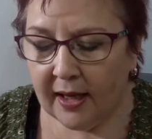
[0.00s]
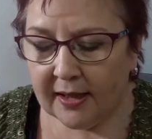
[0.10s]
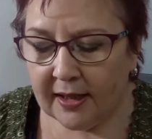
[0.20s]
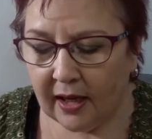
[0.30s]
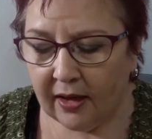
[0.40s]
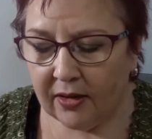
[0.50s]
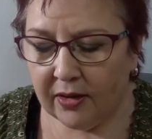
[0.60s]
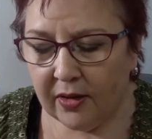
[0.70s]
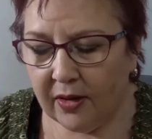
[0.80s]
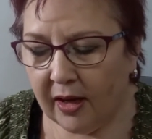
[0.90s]

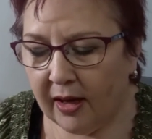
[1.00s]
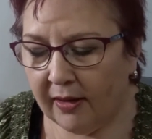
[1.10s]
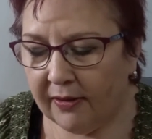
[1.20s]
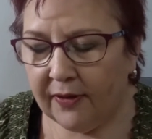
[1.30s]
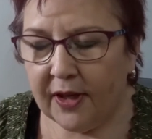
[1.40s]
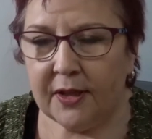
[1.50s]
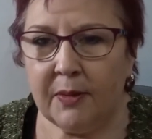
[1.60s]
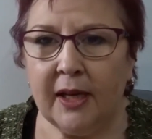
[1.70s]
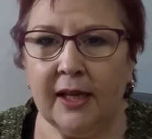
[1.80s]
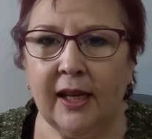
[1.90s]
So the first
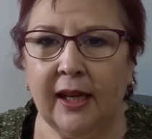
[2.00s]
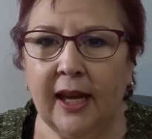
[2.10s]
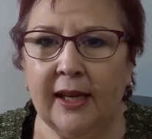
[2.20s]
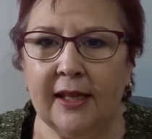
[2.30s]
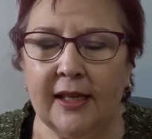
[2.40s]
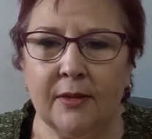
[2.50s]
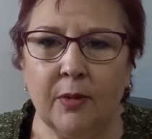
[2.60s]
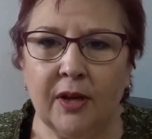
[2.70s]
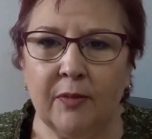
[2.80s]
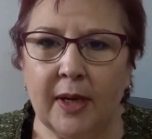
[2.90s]
one again is
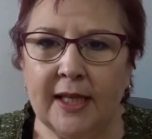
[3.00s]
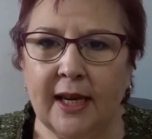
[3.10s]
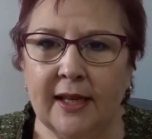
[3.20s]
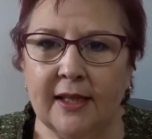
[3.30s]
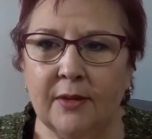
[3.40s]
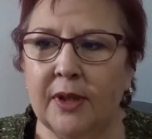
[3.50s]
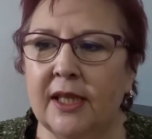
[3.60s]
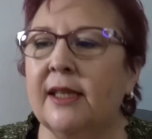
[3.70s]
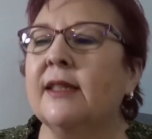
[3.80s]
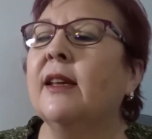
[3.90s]
one of my dad's,
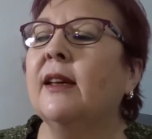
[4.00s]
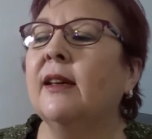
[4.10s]
which is